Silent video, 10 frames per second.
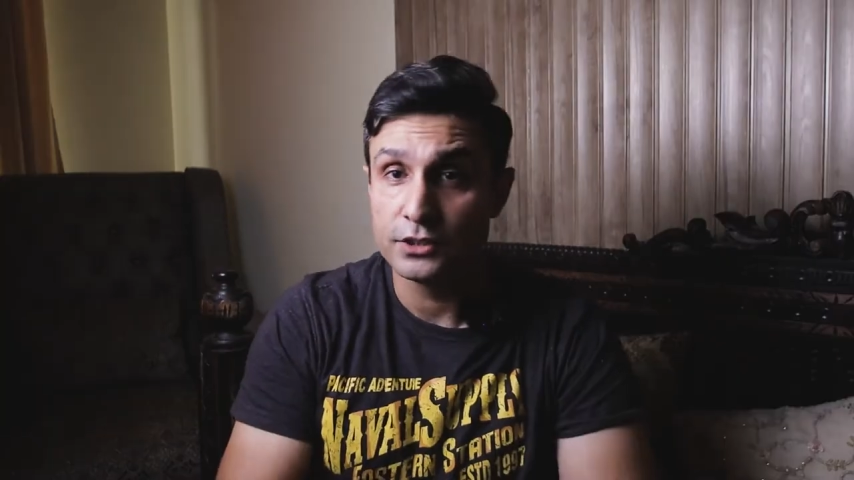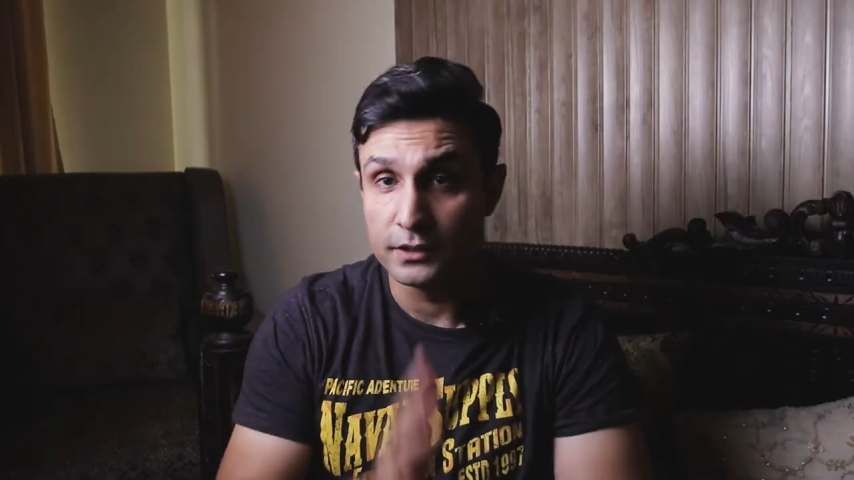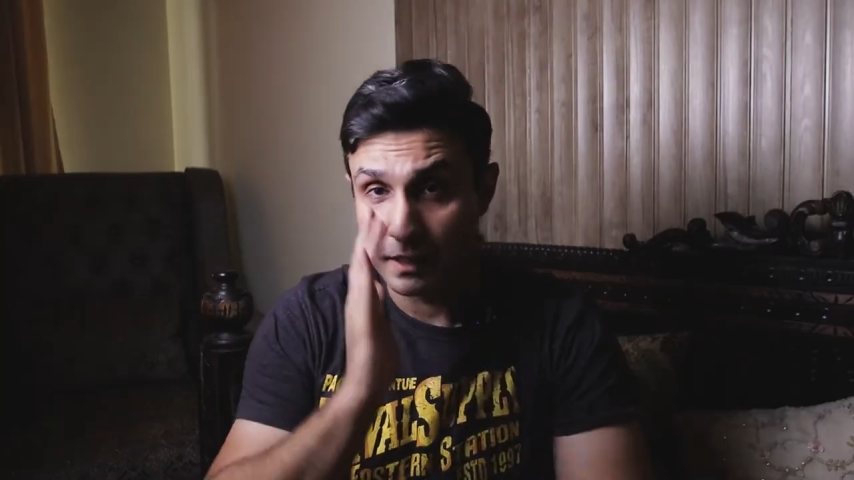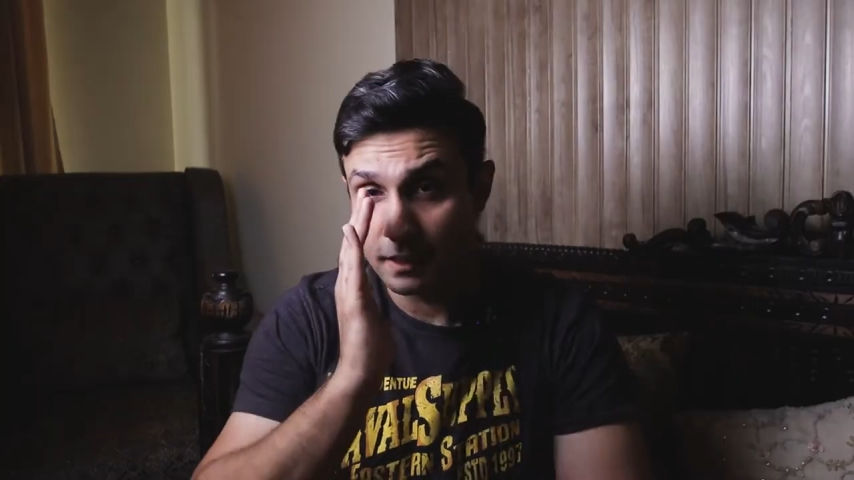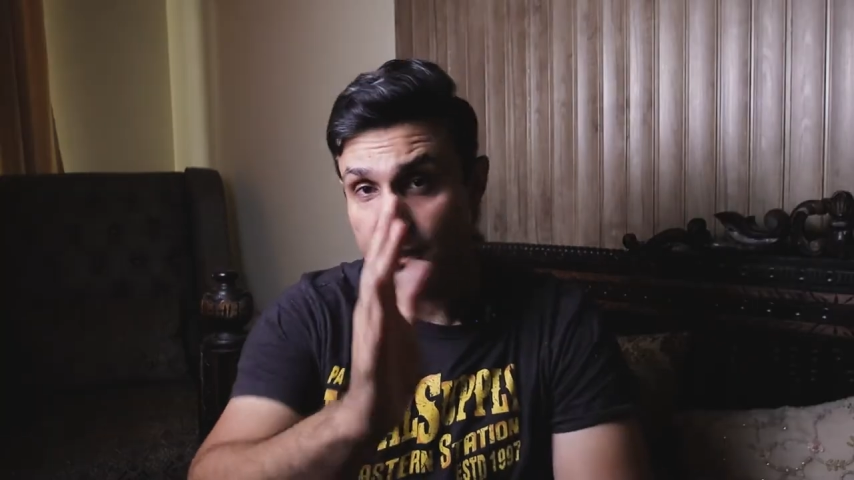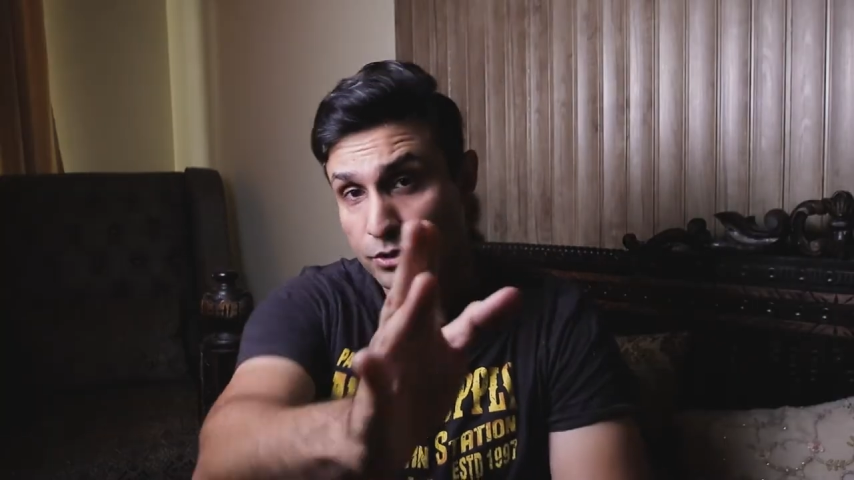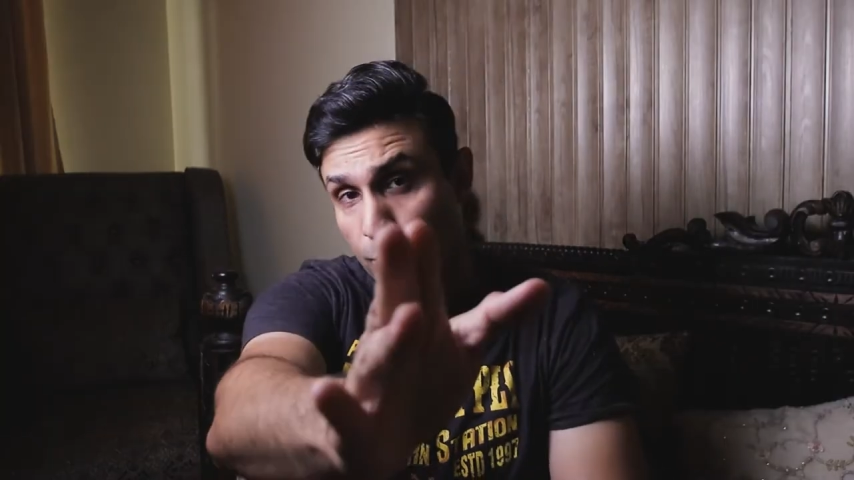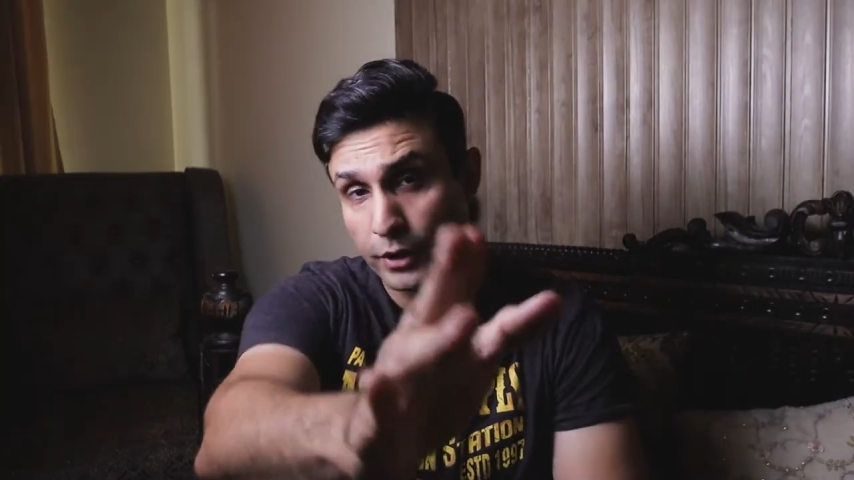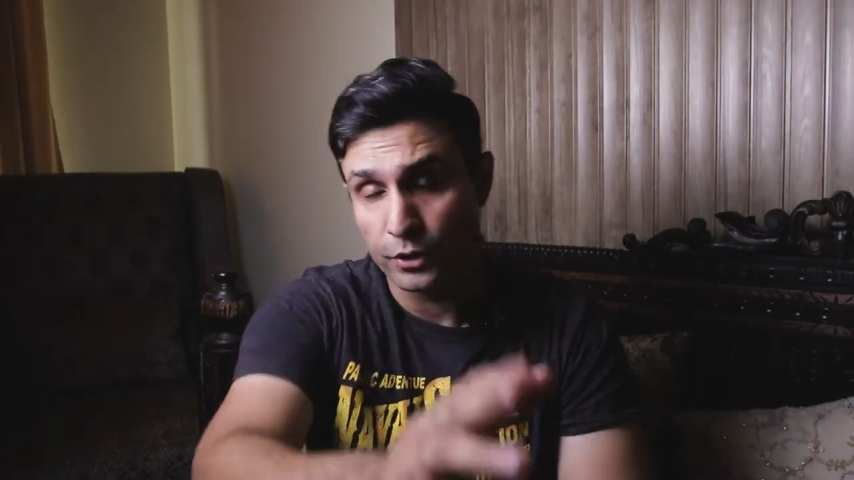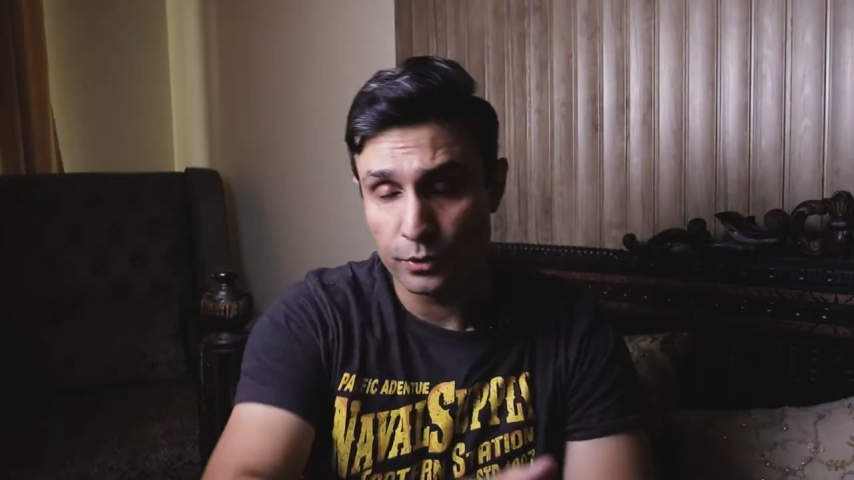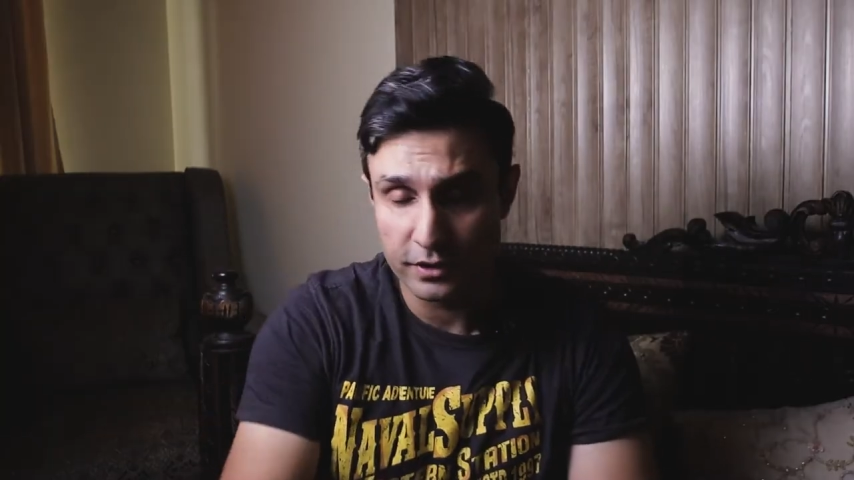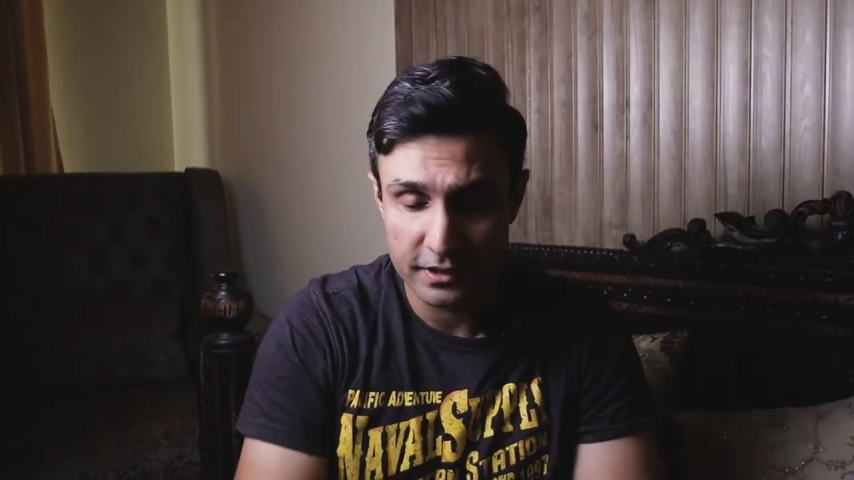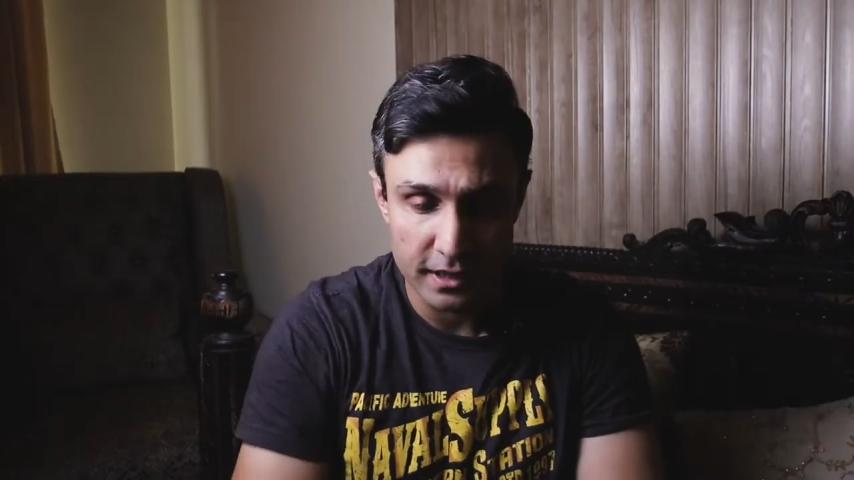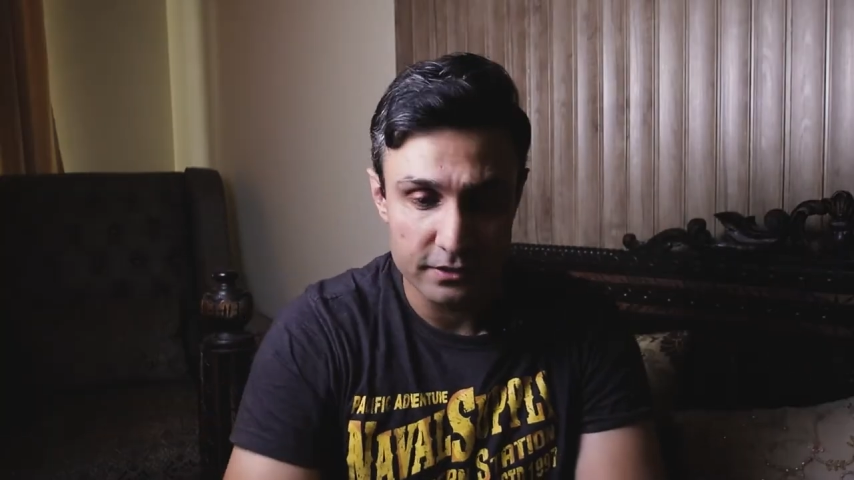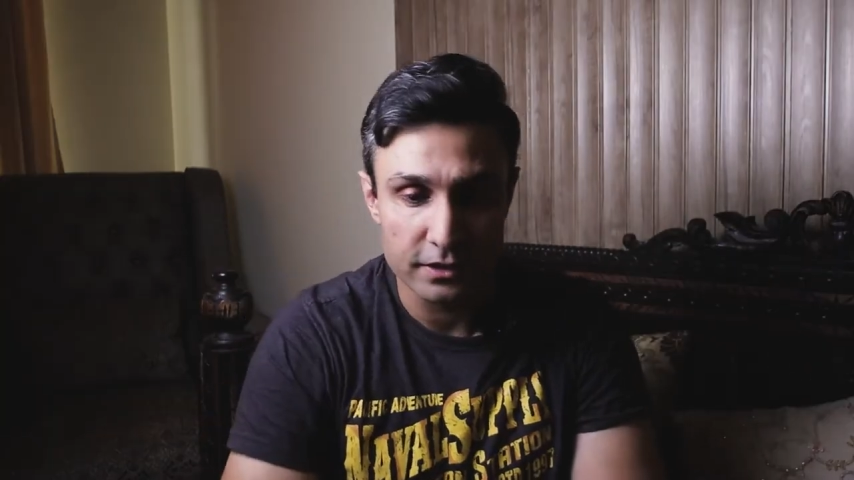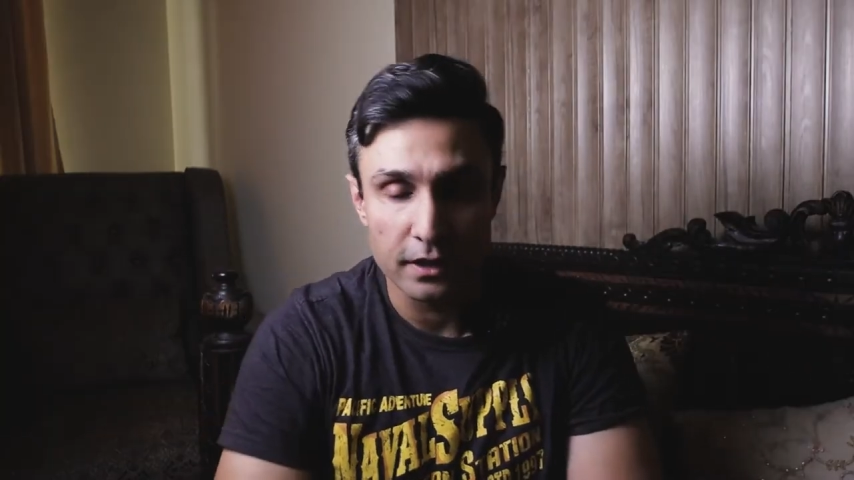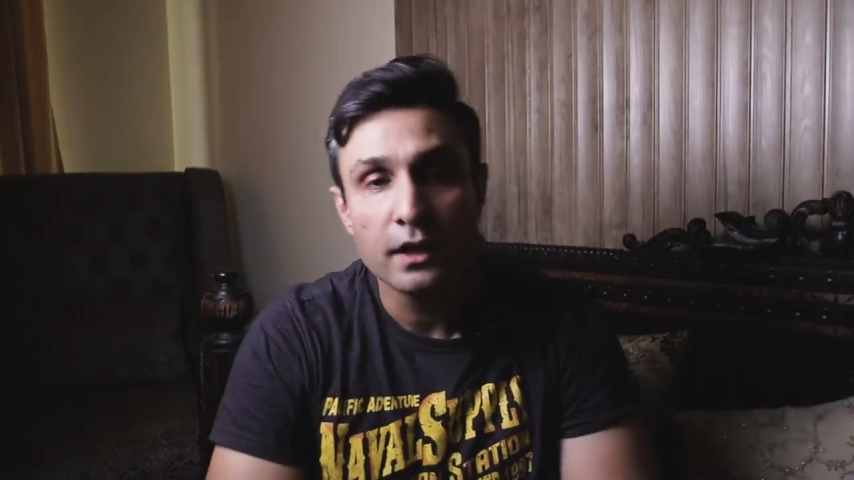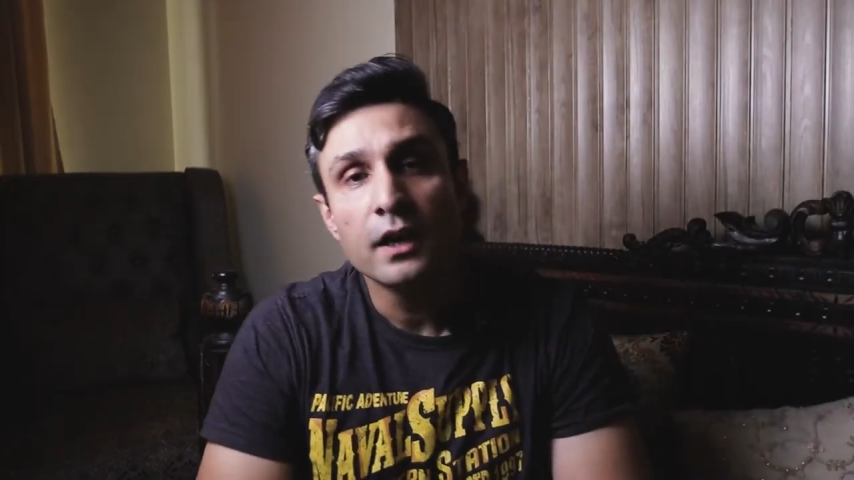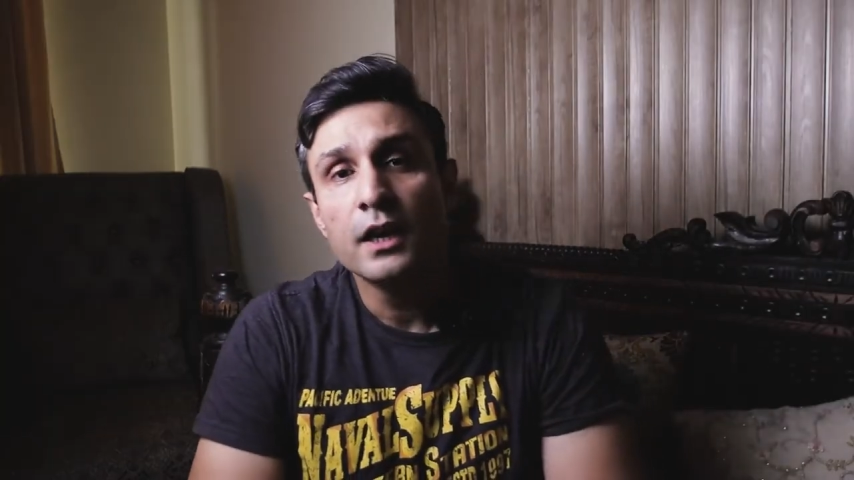and then it's going into the sensor.